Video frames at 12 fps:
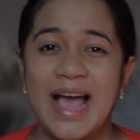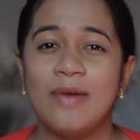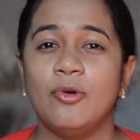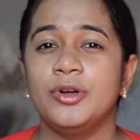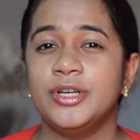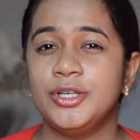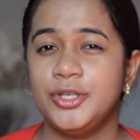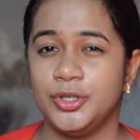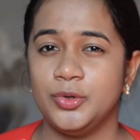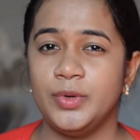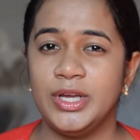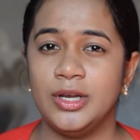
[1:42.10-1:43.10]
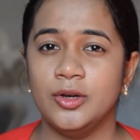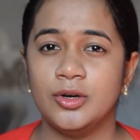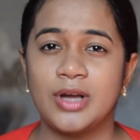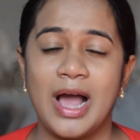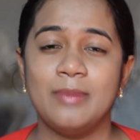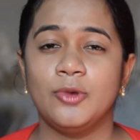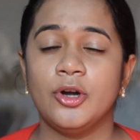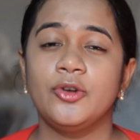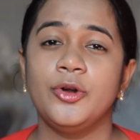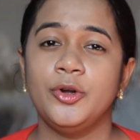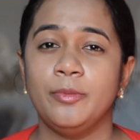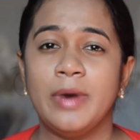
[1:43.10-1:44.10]
I want a dewy look, I'm not
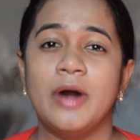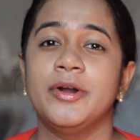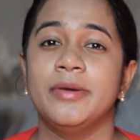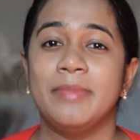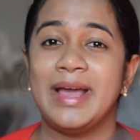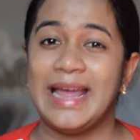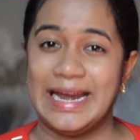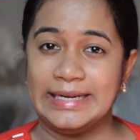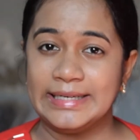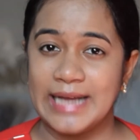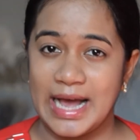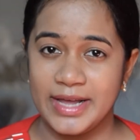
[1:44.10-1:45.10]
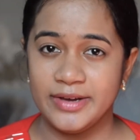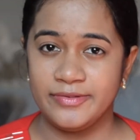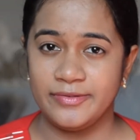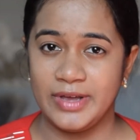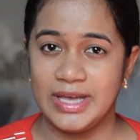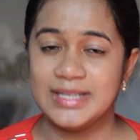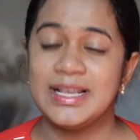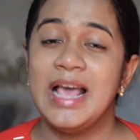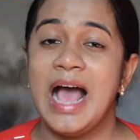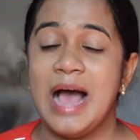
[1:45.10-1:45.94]
going to powder my entire face.